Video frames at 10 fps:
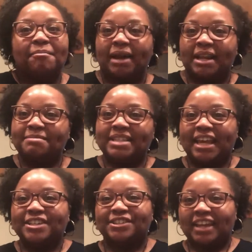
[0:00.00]
My name is
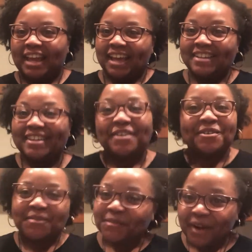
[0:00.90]
Adrienne,
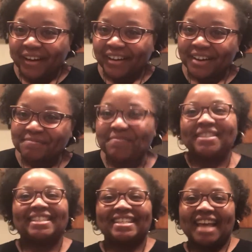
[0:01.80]
welcome.
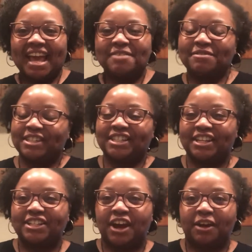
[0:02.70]
Today we're just
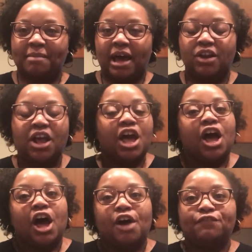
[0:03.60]
gonna talk about
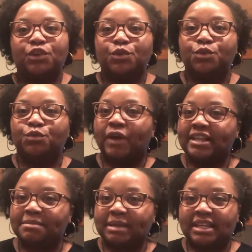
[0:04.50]
a few
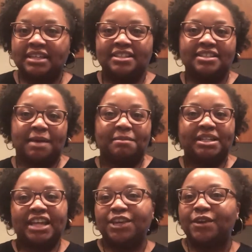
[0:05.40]
recipes. I'm
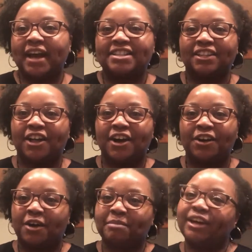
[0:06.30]
gonna take you guys
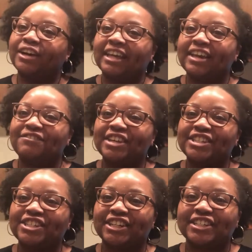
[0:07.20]
along on my cooking
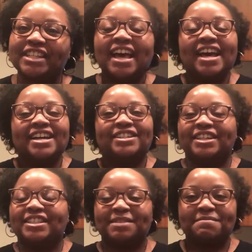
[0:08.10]
adventures,
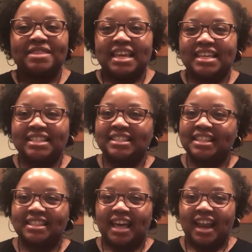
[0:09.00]
just some
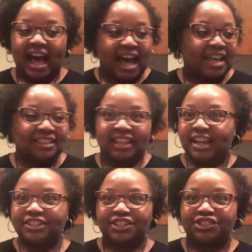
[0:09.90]
things that I
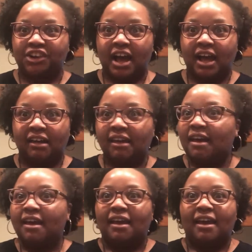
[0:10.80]
like to try
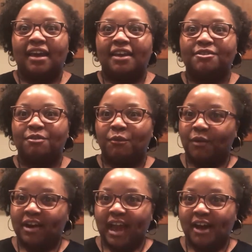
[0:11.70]
and
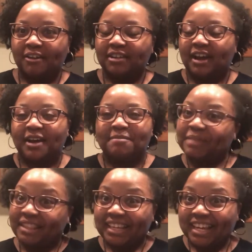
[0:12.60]
work out
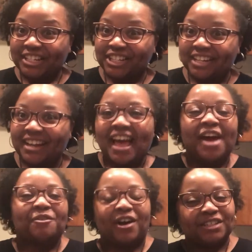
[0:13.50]
um, in the kitchen.
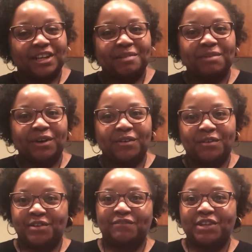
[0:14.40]
We're also gonna be going
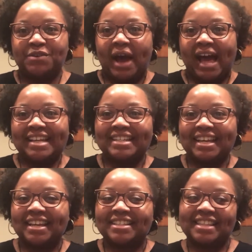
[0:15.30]
over a few
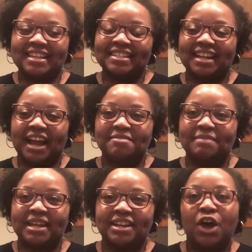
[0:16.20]
ideas, things that
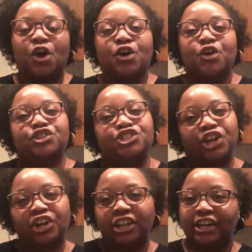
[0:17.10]
I've been
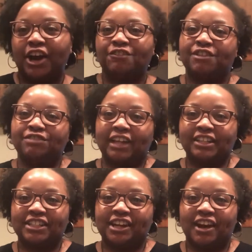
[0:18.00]
journaling on,
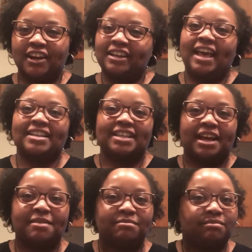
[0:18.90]
reflecting on as
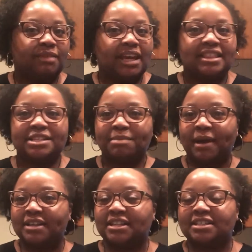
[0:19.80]
I'm in this
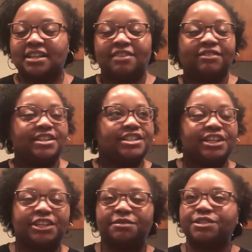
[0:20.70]
process of
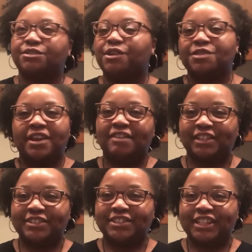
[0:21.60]
continuous growth and
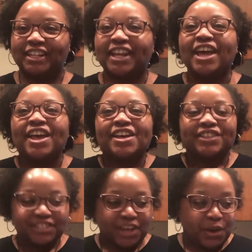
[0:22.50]
evolution.
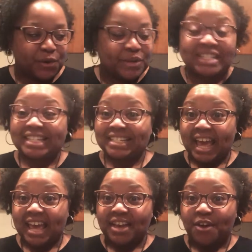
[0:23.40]
So
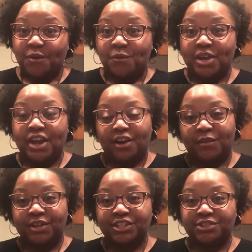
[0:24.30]
today we are
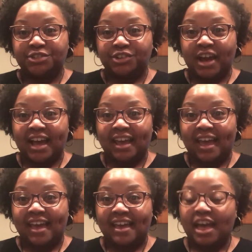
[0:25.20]
going to try
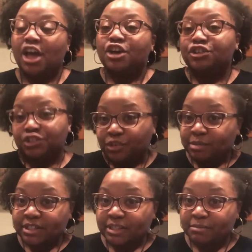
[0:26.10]
a
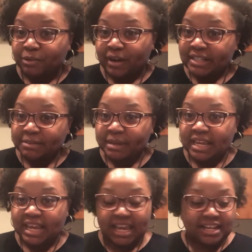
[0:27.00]
super simple
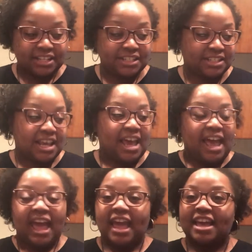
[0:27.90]
recipe. It is
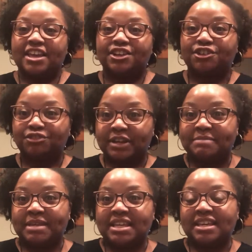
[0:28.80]
a
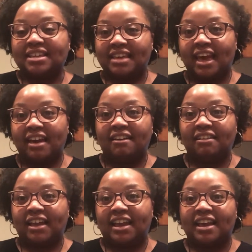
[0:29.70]
creamy
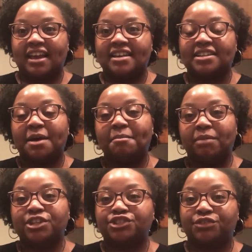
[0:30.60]
kale and
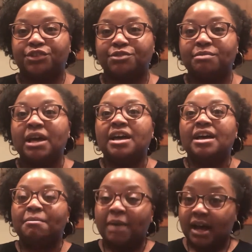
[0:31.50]
mushroom
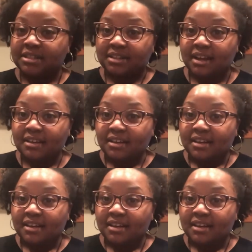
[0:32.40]
pasta.